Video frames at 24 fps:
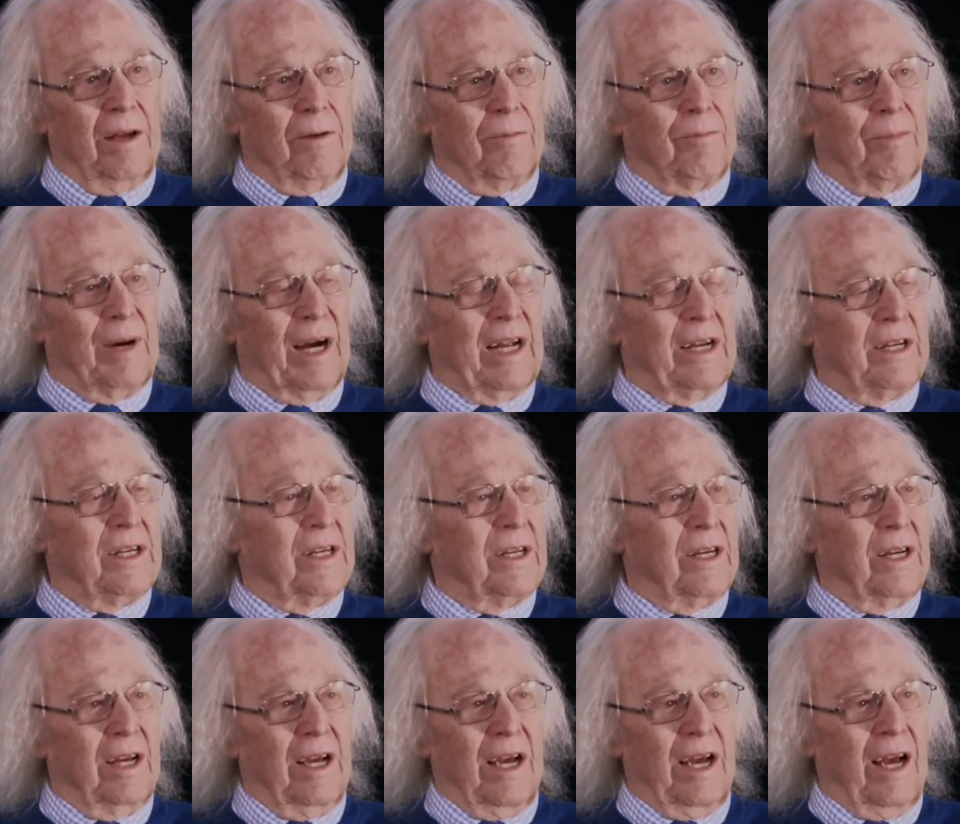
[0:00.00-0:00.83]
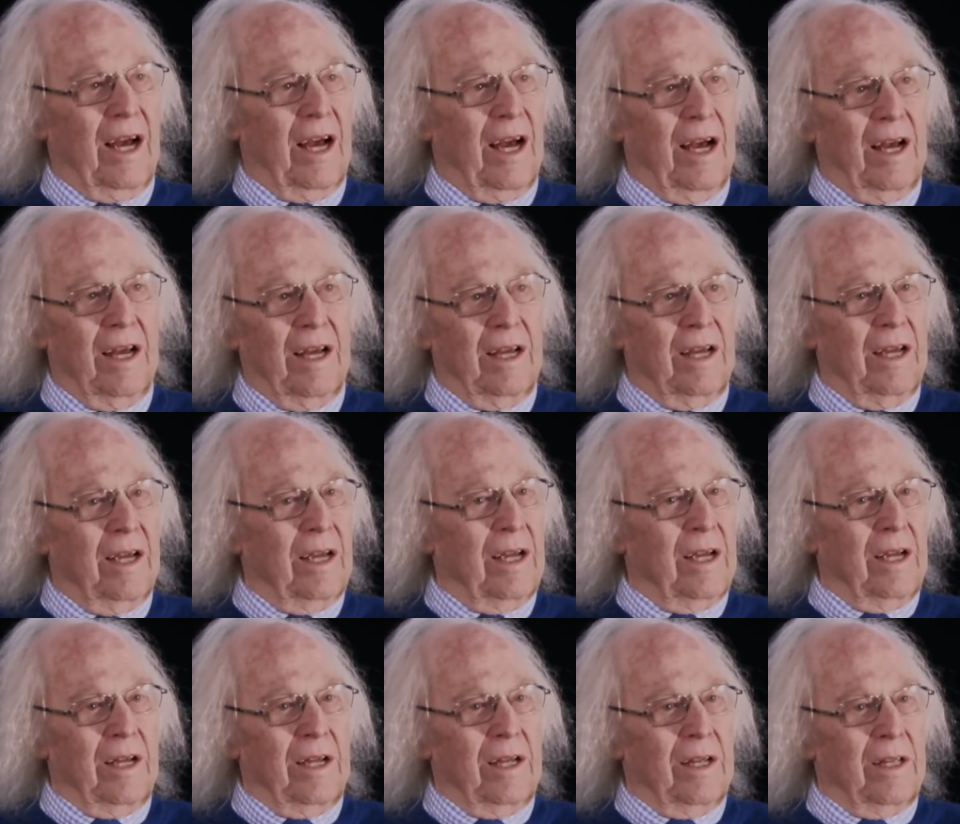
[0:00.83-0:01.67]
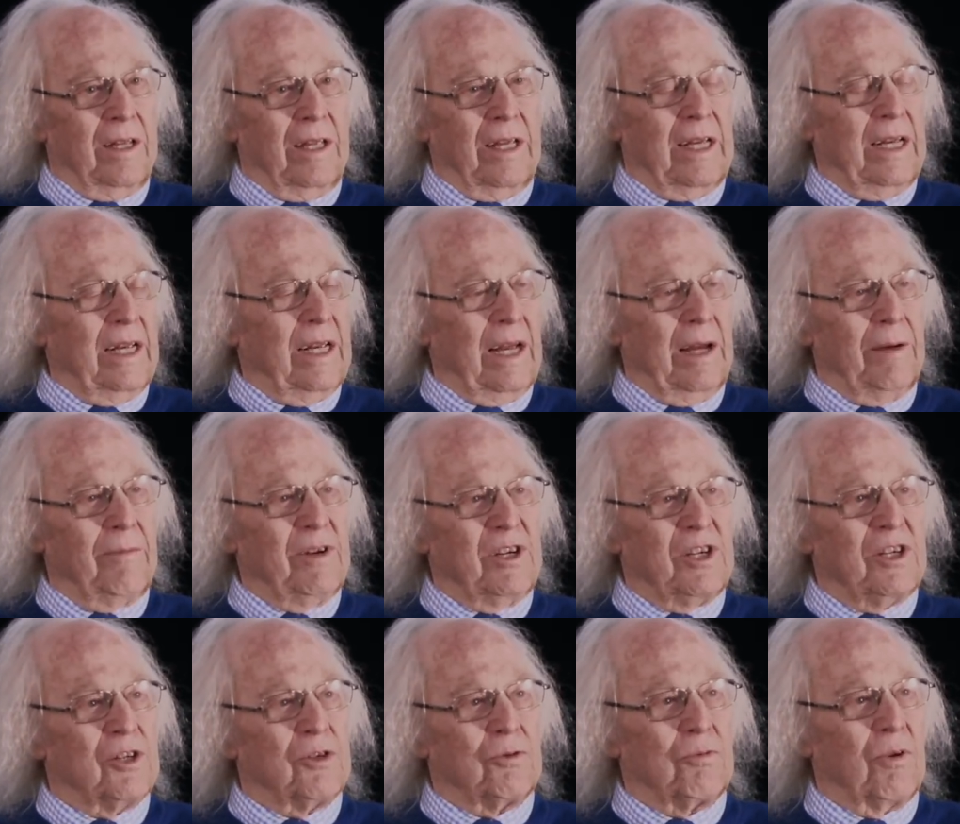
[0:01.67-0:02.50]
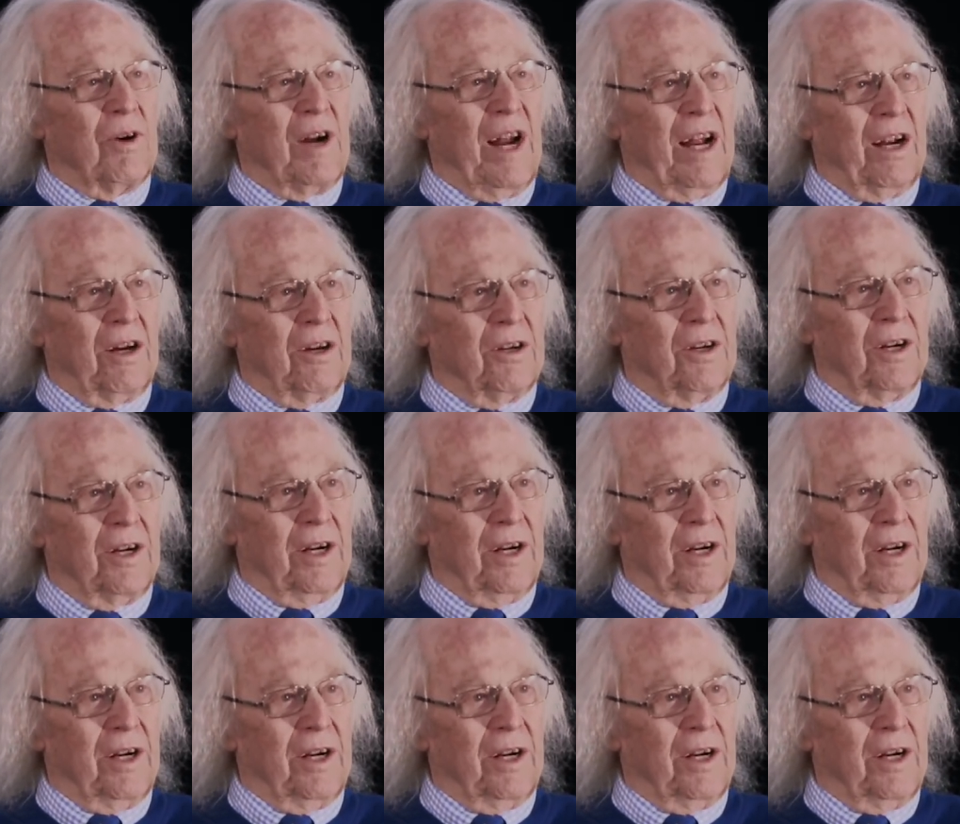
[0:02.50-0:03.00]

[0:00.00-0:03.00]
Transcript: but the images were not good